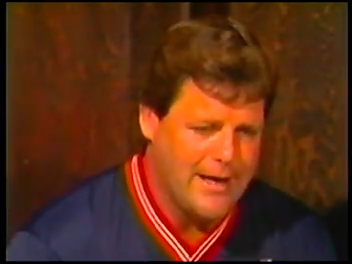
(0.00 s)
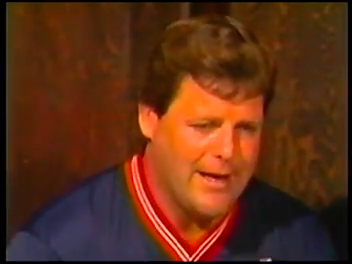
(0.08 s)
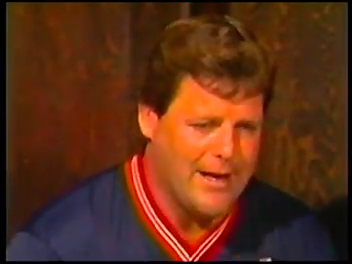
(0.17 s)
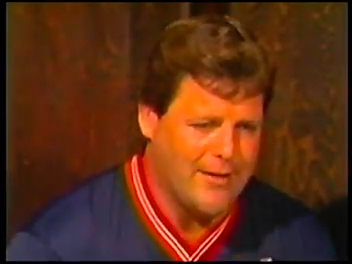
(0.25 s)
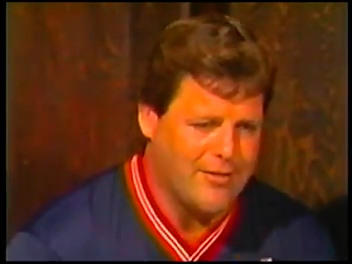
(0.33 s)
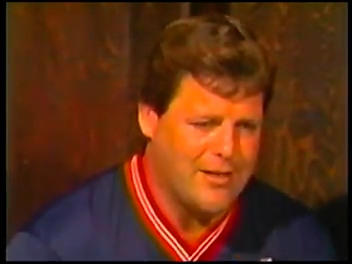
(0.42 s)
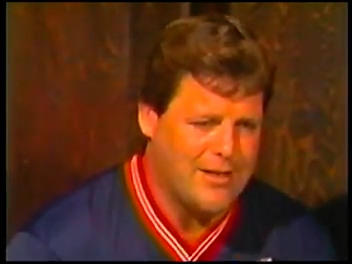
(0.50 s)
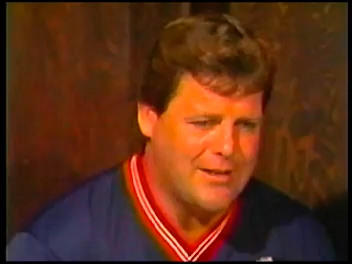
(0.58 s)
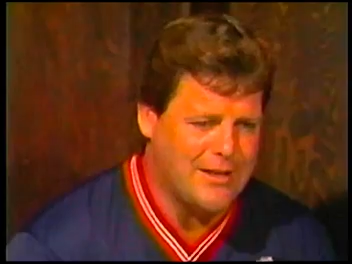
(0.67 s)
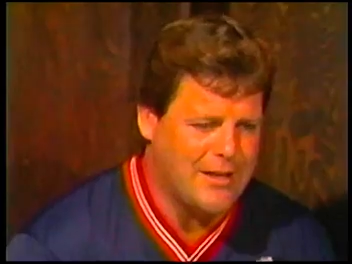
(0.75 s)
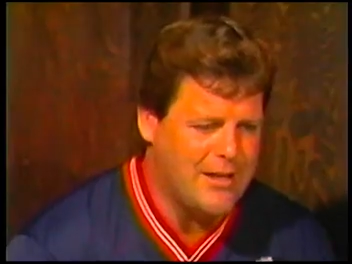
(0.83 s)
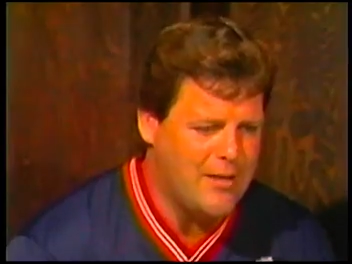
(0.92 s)
And I think
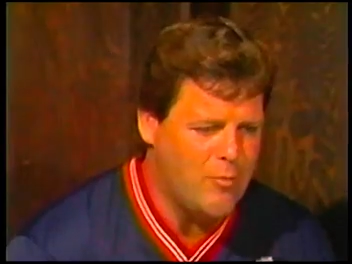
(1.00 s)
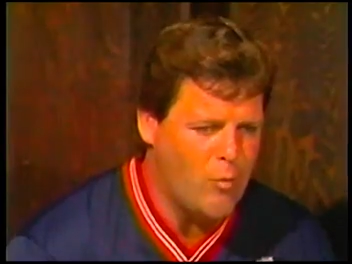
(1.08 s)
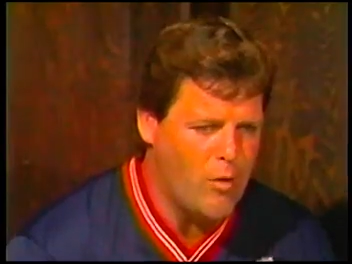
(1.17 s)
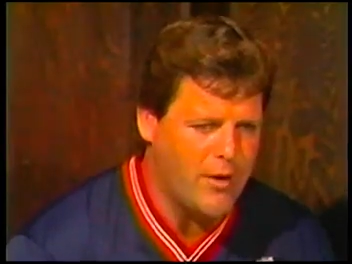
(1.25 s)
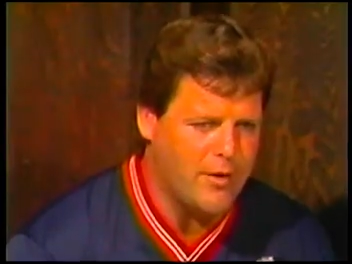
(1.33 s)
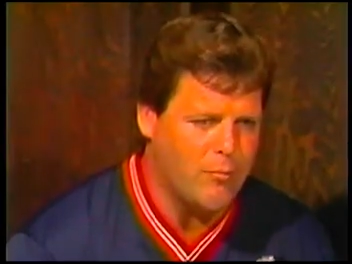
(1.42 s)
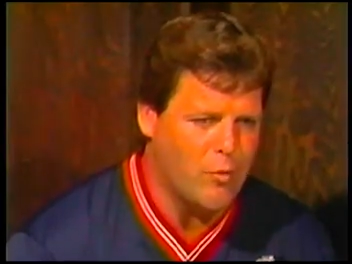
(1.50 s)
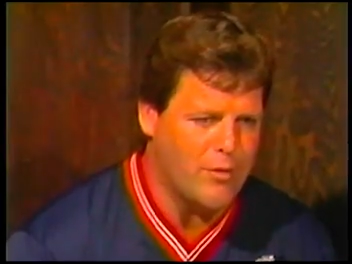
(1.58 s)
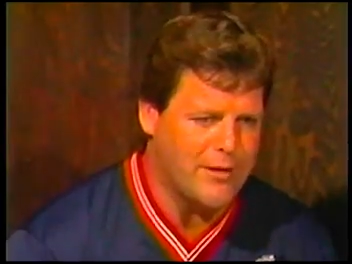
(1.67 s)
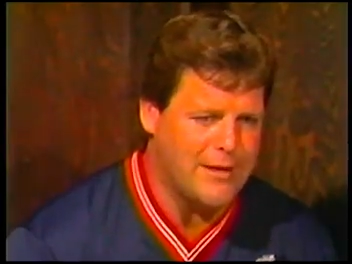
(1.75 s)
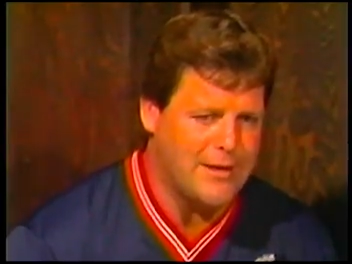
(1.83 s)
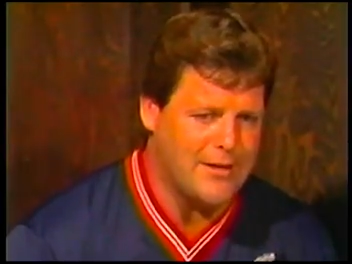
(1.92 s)
that he wanted more
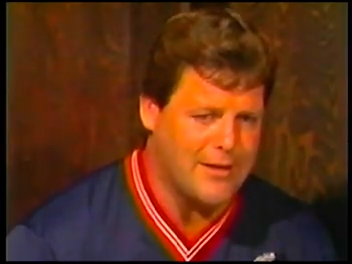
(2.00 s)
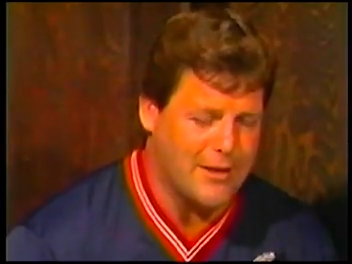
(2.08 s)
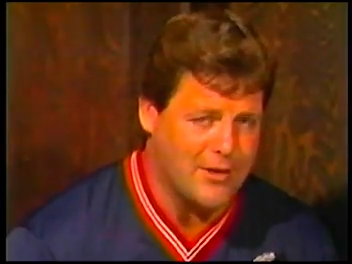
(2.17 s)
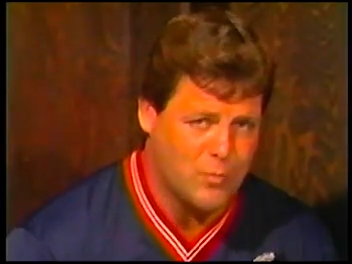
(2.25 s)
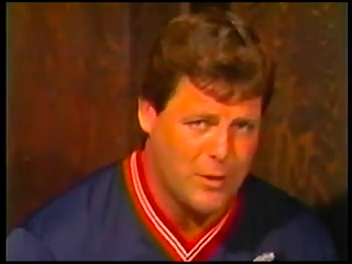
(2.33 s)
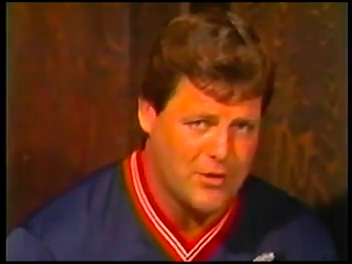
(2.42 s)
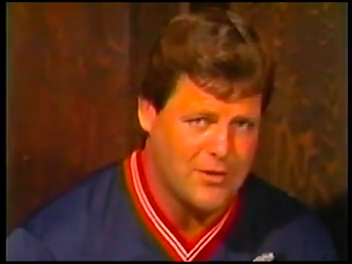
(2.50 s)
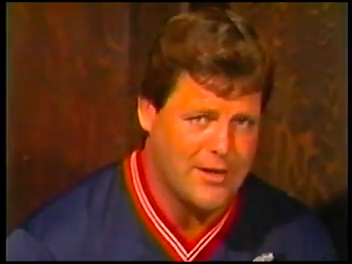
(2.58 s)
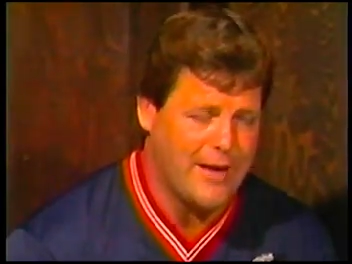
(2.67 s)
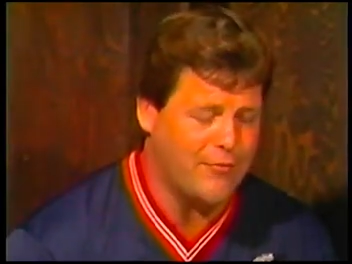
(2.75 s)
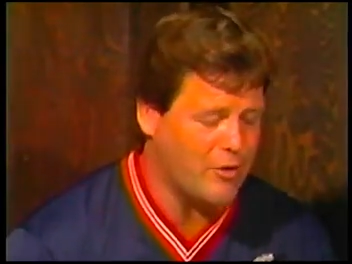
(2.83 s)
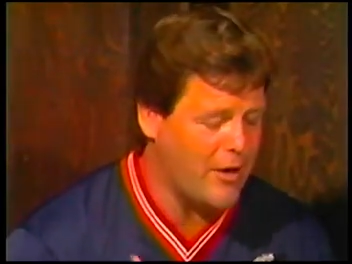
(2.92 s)
than anything, especially
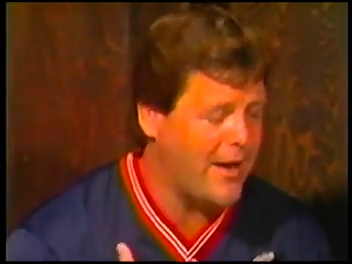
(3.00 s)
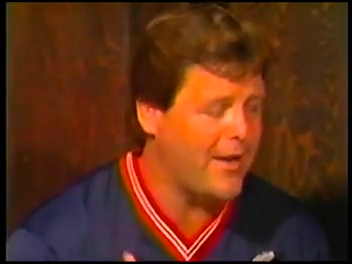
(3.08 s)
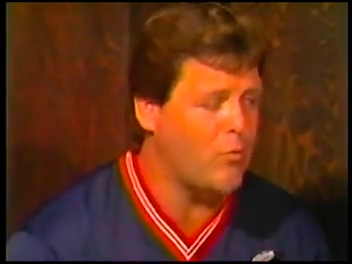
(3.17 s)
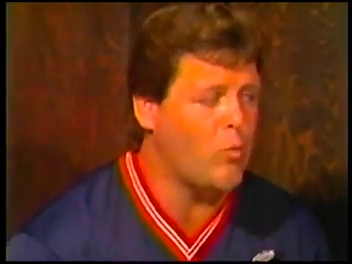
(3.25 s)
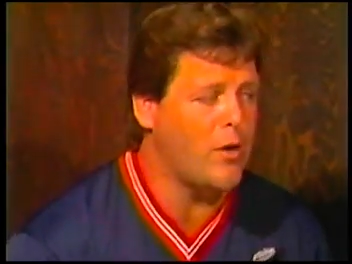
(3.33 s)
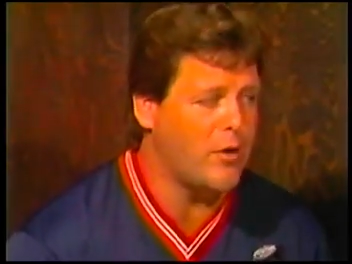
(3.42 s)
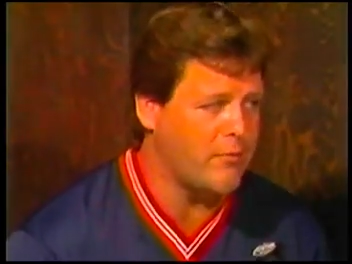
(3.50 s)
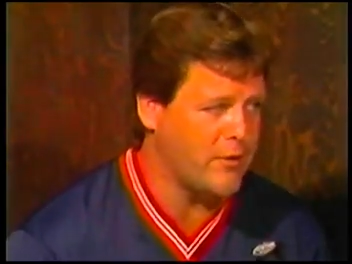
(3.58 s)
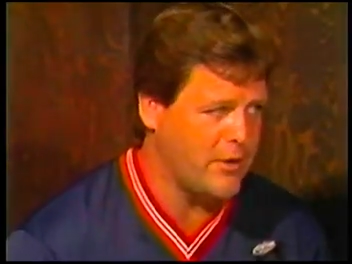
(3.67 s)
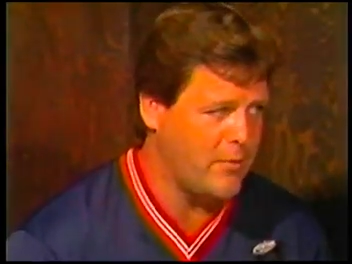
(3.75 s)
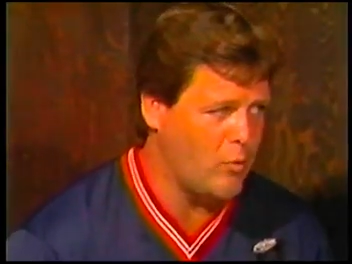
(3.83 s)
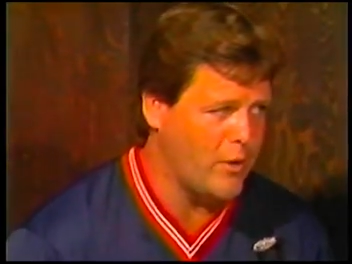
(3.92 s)
after I had won over
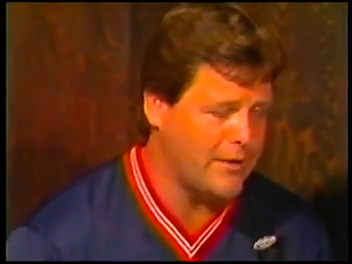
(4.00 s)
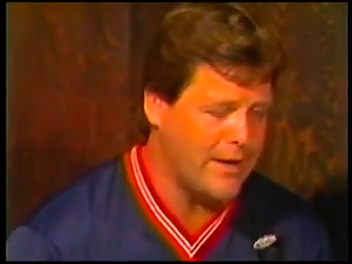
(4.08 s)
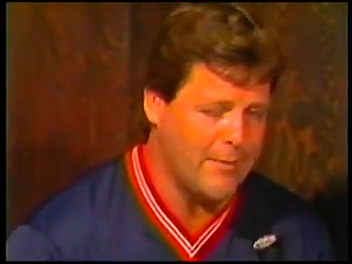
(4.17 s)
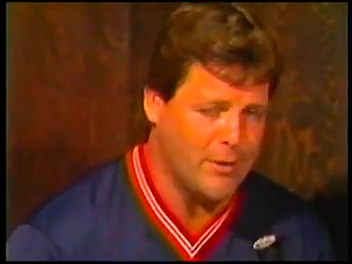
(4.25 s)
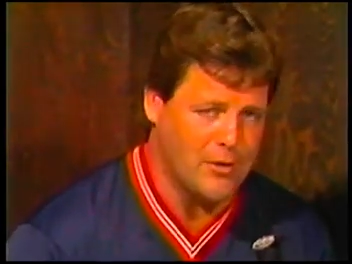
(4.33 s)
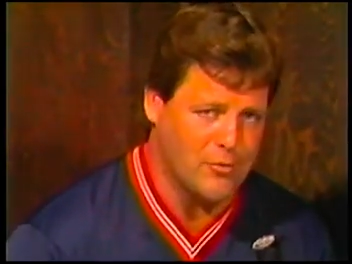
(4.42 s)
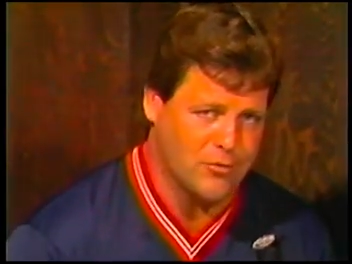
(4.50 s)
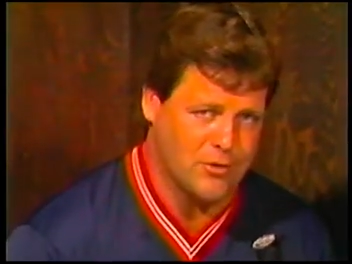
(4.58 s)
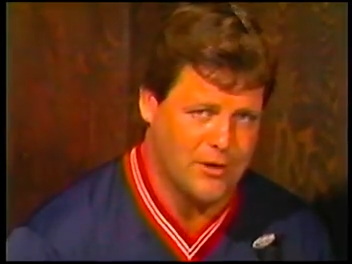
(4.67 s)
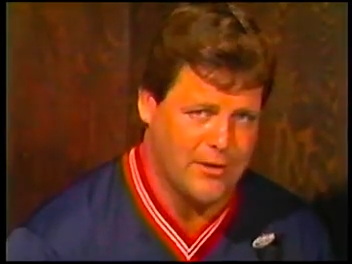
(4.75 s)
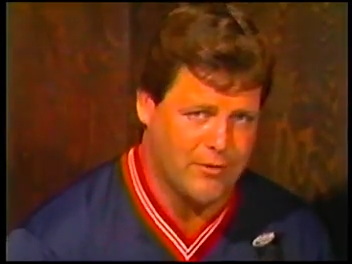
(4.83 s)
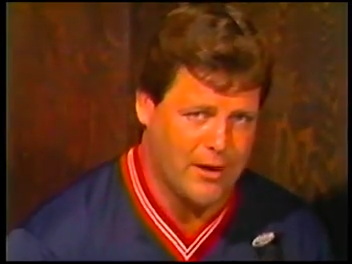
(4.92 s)
him one time in a
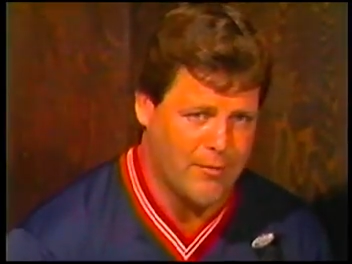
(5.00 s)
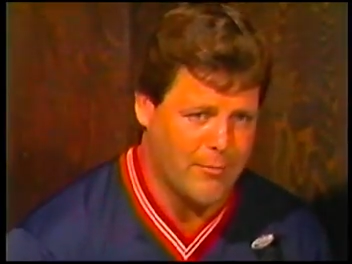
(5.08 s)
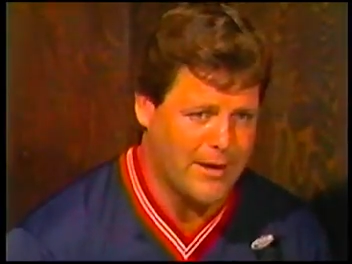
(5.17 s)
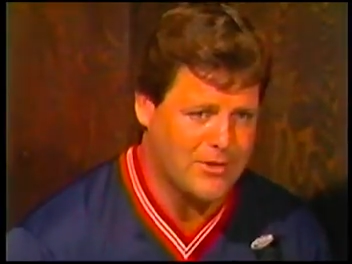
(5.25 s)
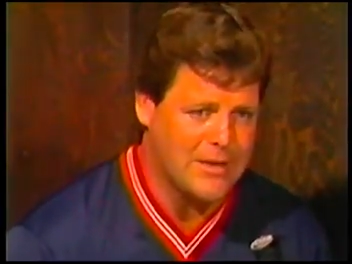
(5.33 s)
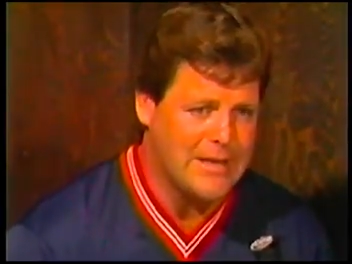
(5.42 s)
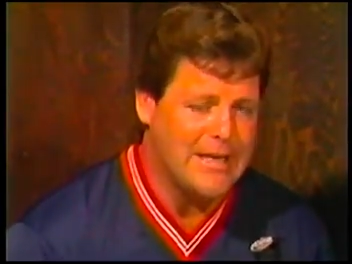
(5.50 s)
loser leave town match,